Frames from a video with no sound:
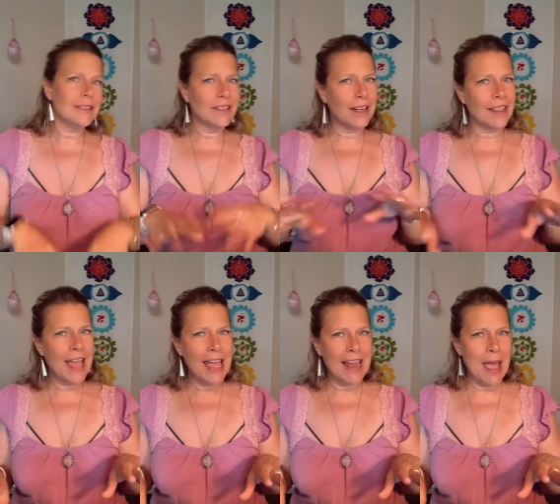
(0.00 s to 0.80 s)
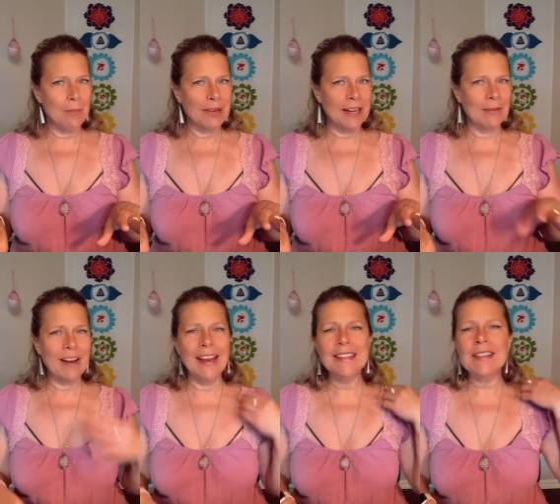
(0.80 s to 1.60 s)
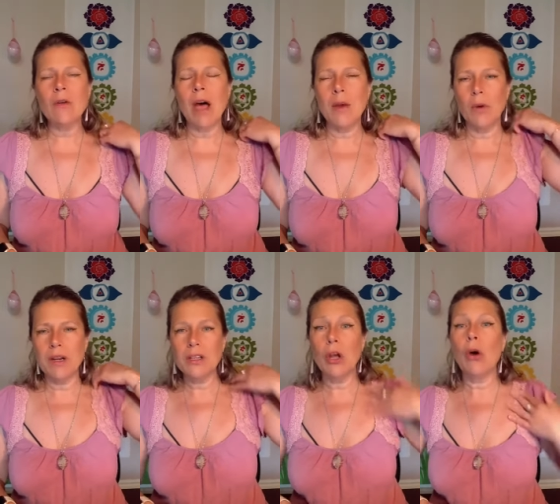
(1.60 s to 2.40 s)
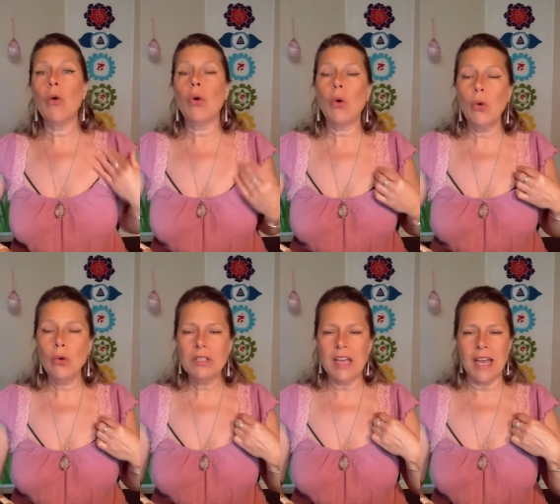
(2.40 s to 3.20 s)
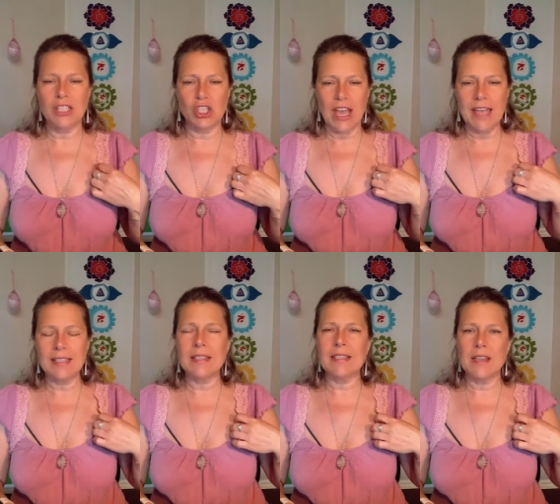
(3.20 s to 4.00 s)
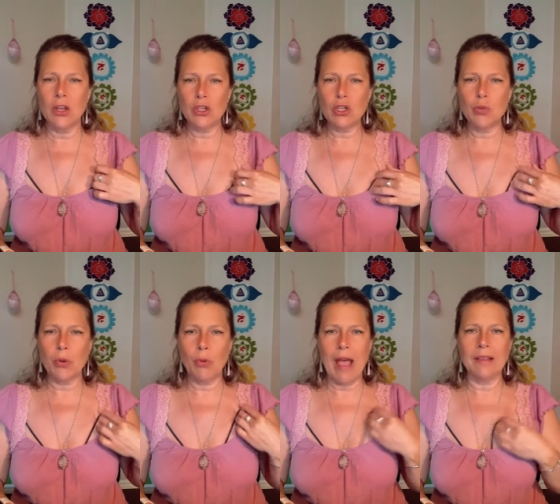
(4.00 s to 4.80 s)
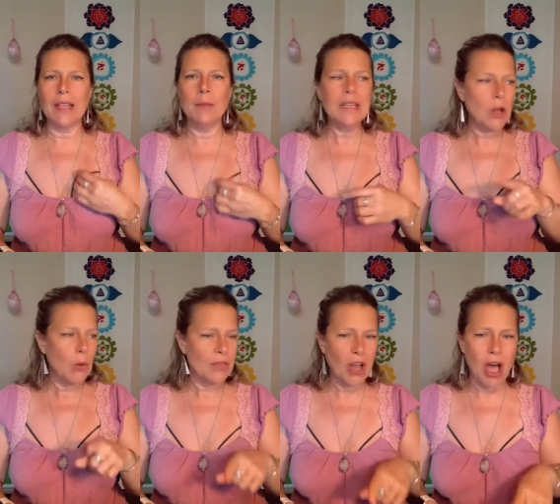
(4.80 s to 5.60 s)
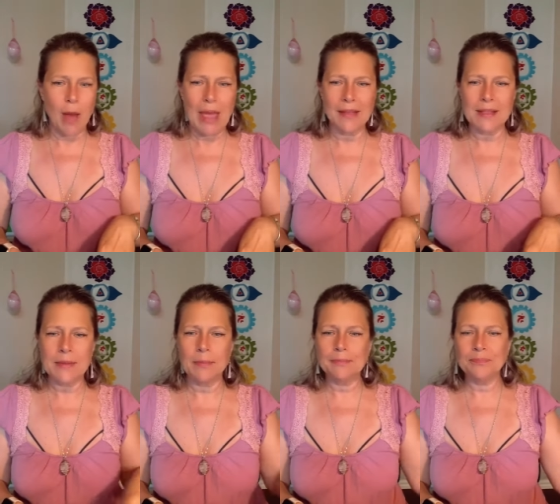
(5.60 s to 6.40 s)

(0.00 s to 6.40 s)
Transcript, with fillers: none of that happening, right? So I wanna know who digests super well. Let me know in the comments.